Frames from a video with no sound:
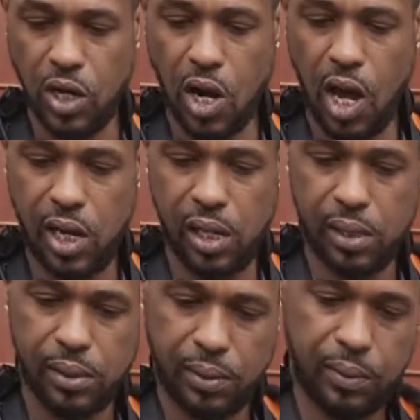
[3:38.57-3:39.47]
your
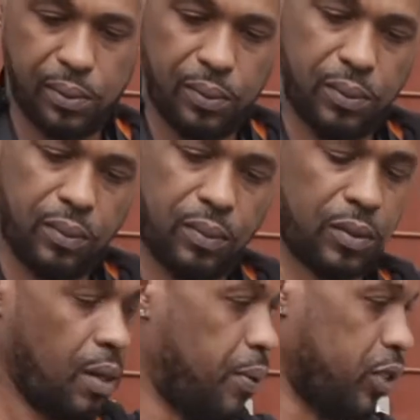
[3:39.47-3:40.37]
lock,
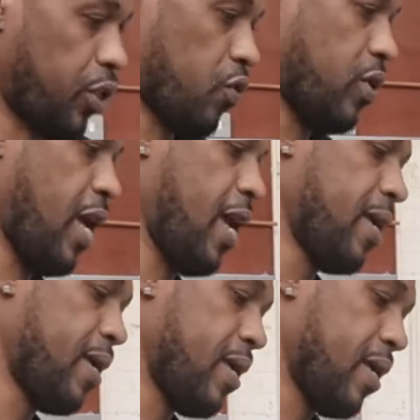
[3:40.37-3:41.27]
put it through
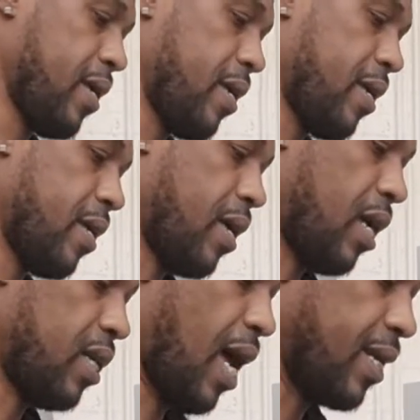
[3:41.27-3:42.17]
there,
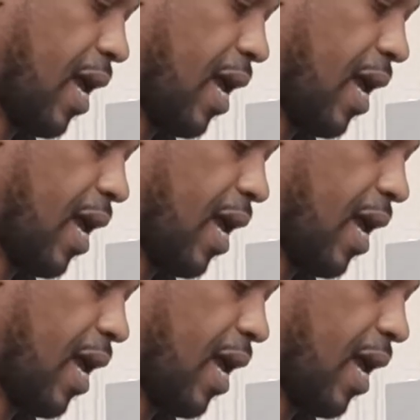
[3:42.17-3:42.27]
and like